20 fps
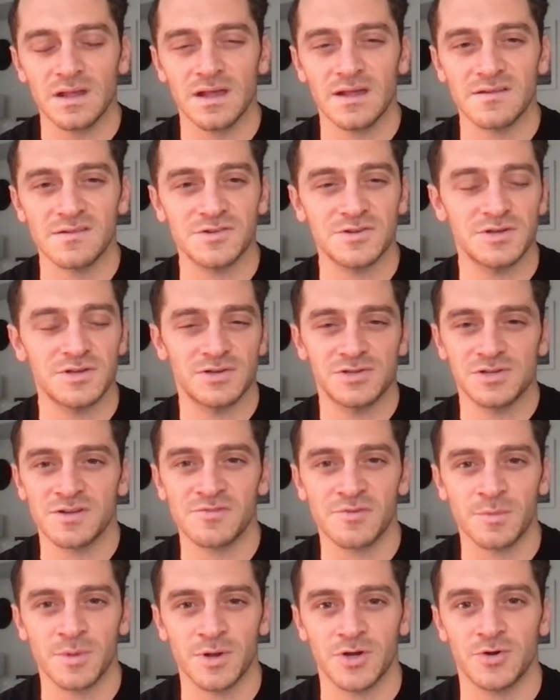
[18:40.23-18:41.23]
as just
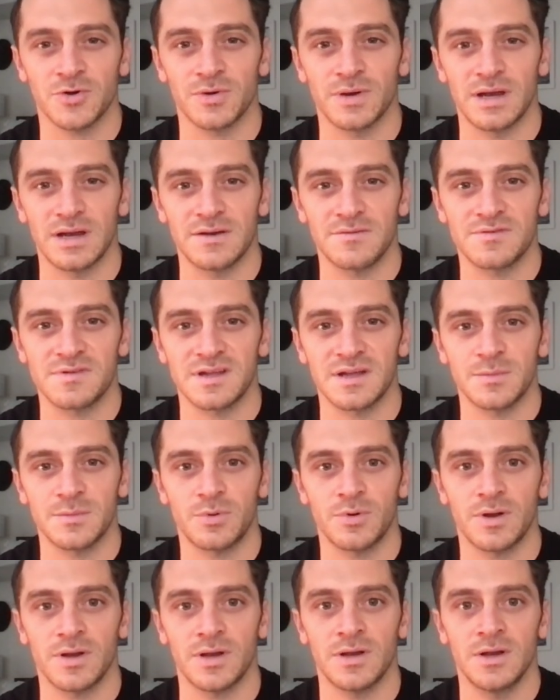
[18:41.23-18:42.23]
from a creative
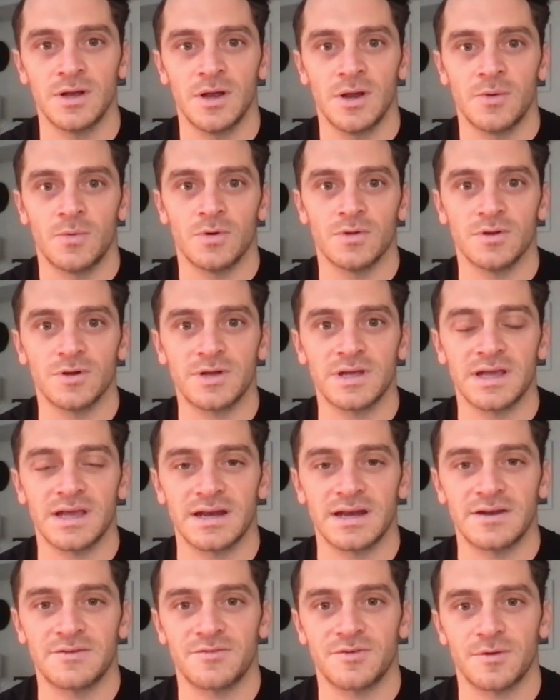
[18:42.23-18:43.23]
standpoint, we're looking
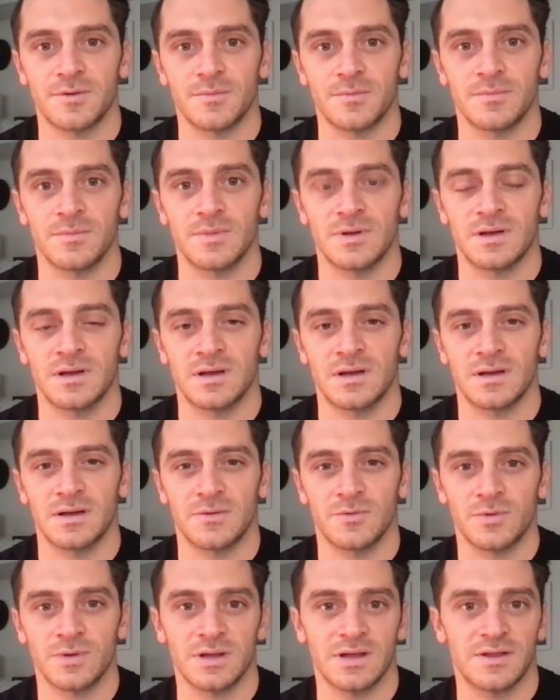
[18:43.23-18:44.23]
at it from
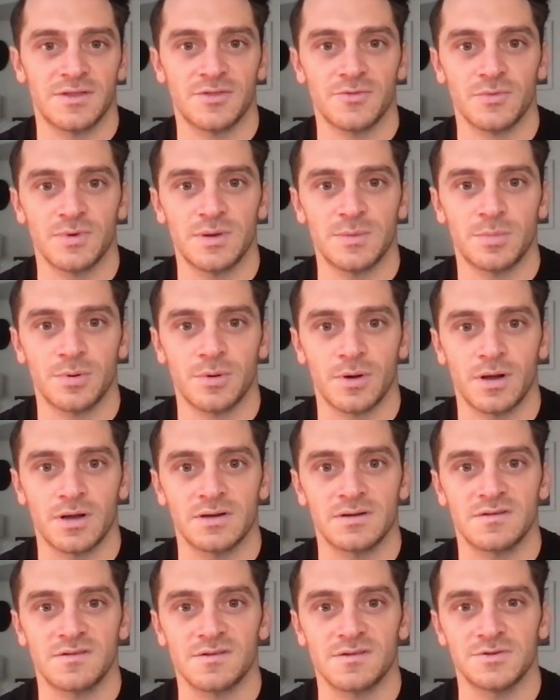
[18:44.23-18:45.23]
really a
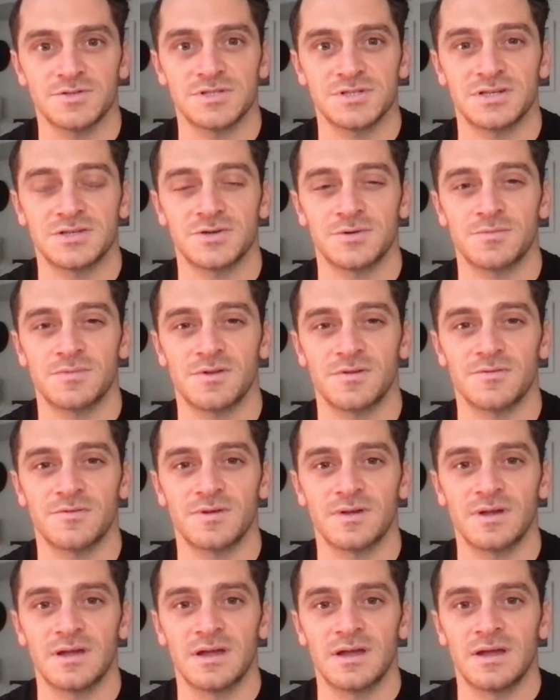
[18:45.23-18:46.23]
3-pronged solution in terms of,
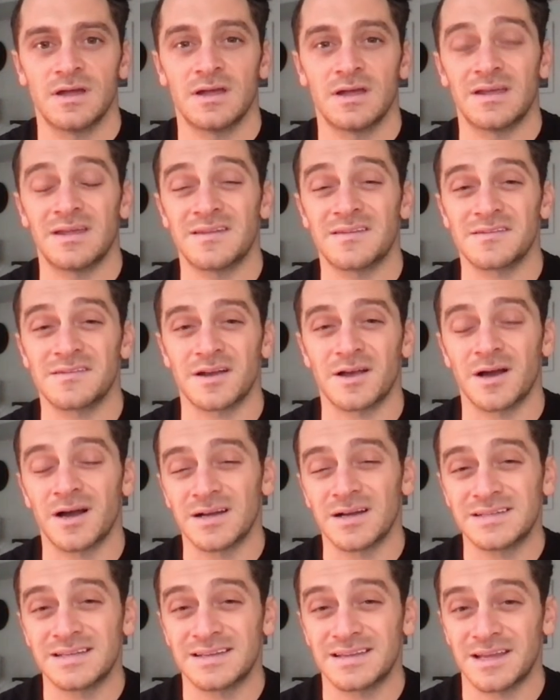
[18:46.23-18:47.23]
is the
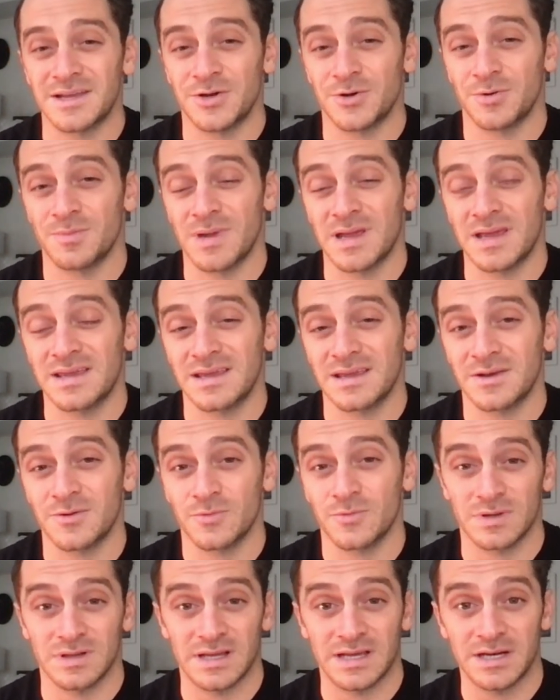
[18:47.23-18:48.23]
content that you're
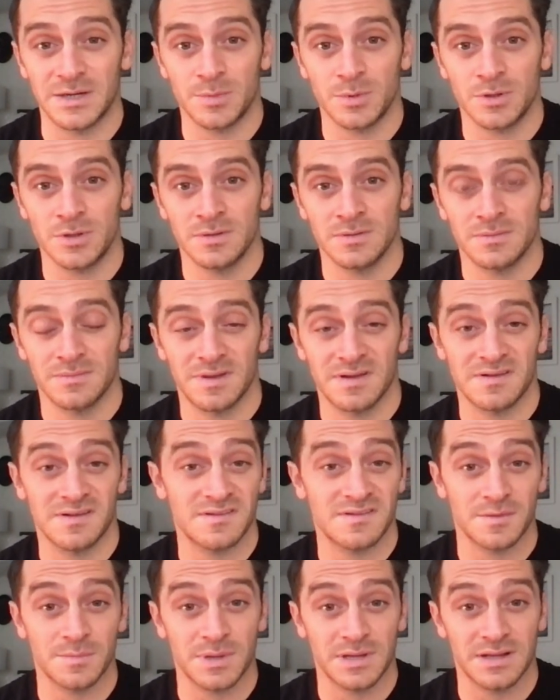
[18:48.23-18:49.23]
making relatable? Is
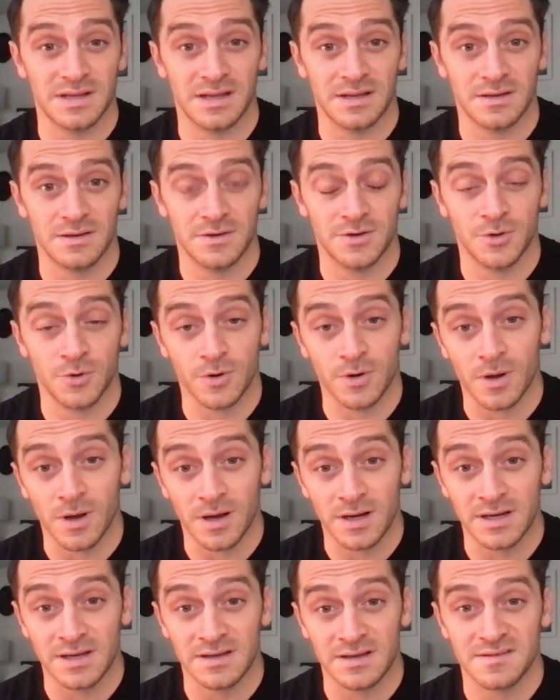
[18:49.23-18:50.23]
this something that your
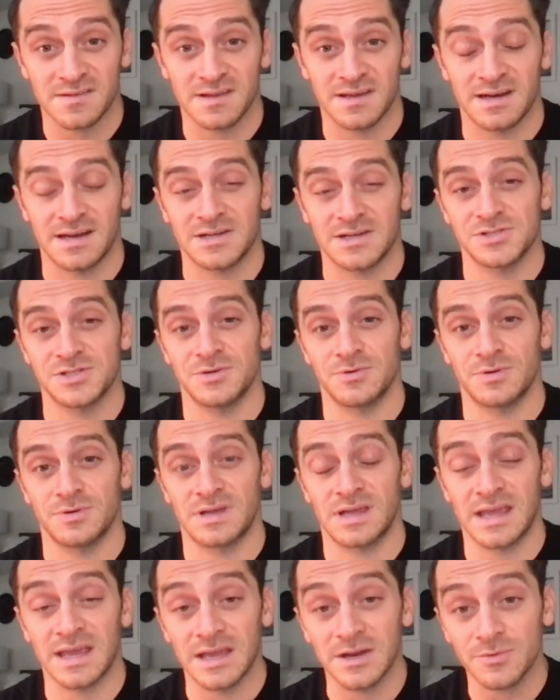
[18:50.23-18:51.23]
audience
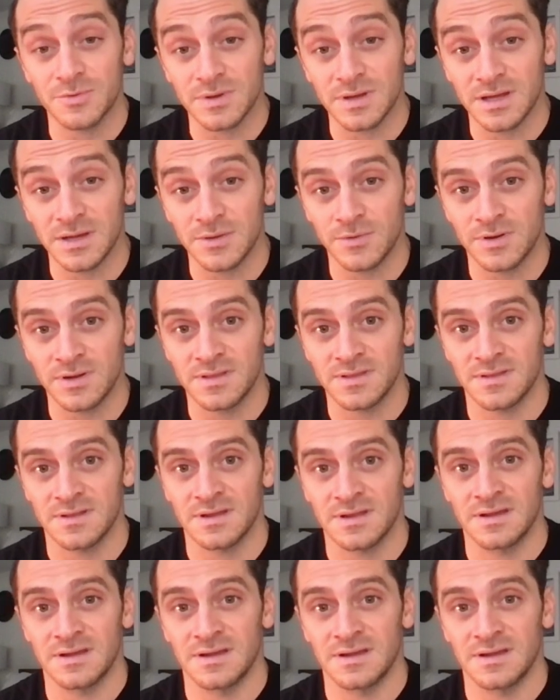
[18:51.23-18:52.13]
can relate with?